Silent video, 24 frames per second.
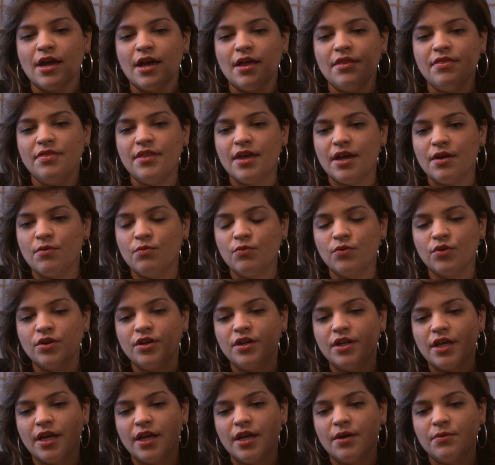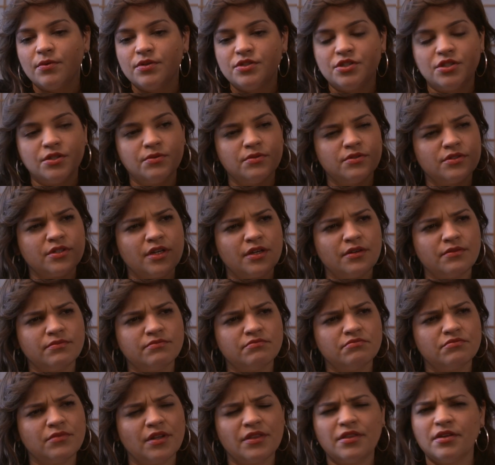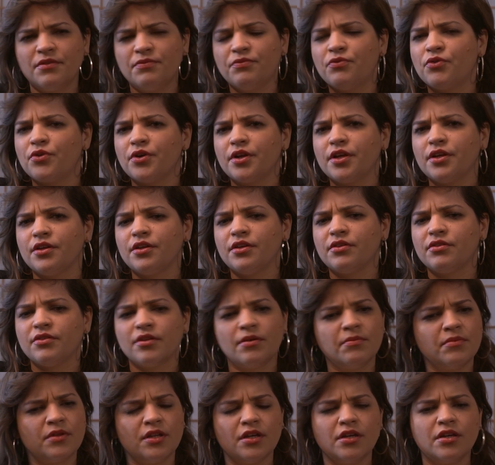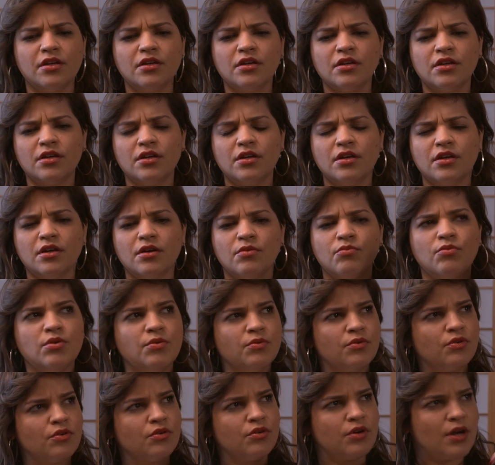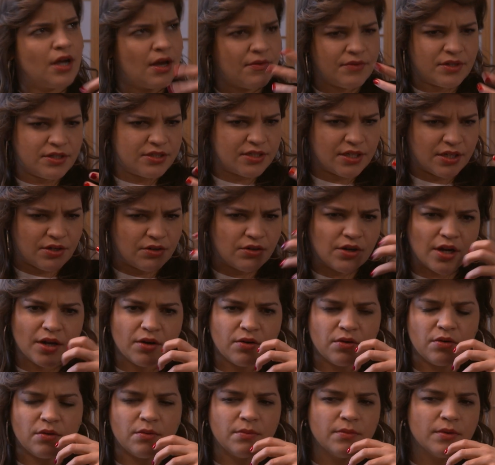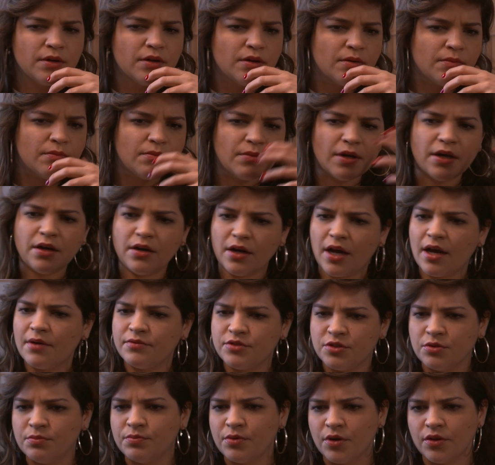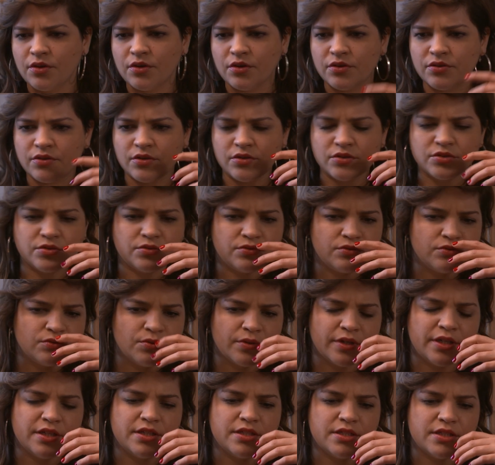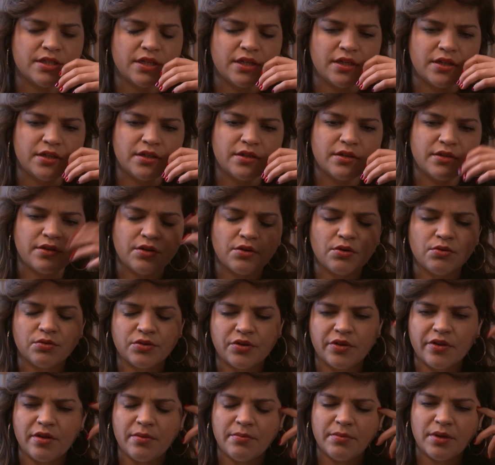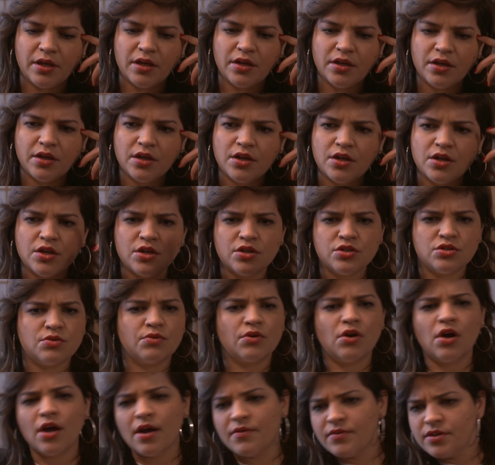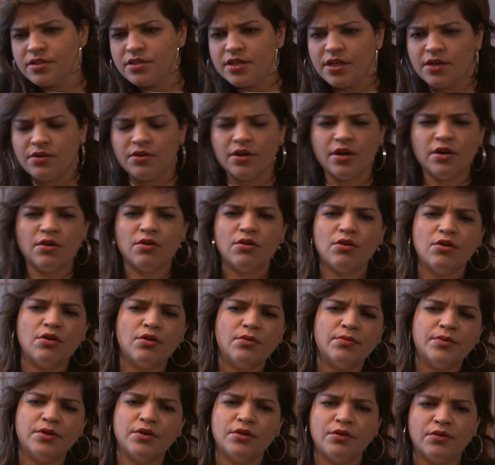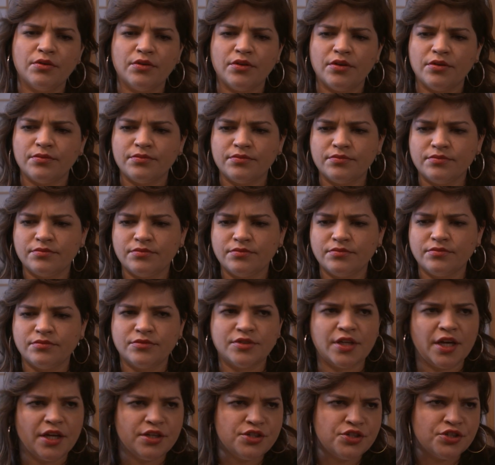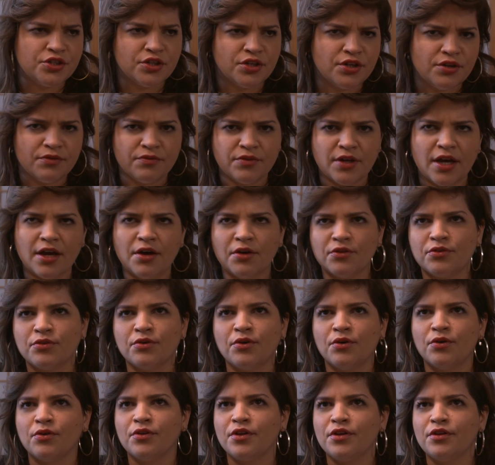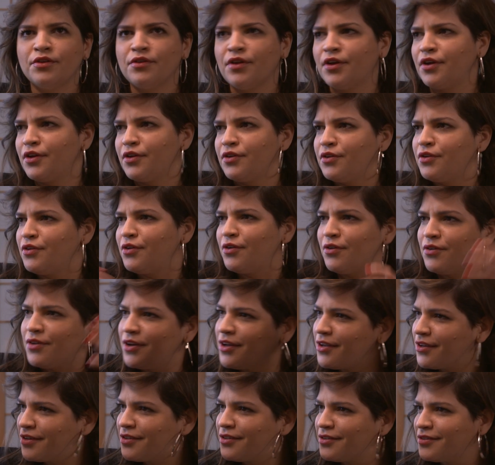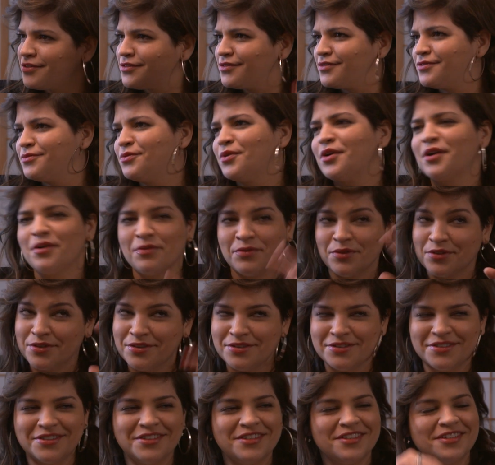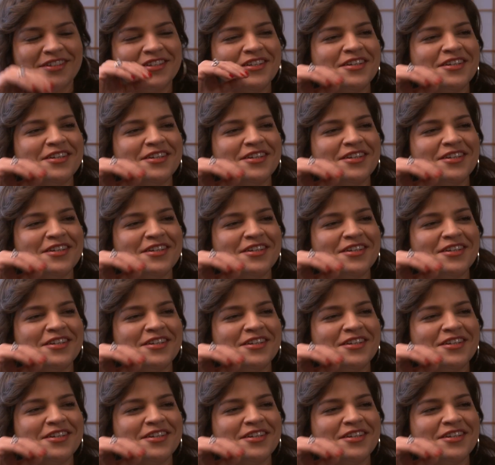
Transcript: And then one day when she was like, I think 40-something, we were having dinner at home. I have two brothers, they're twins, and they're older than me. So we're all having dinner at home, you know, the tension of the household and, like, you know, like, whatever. Mm-hmm.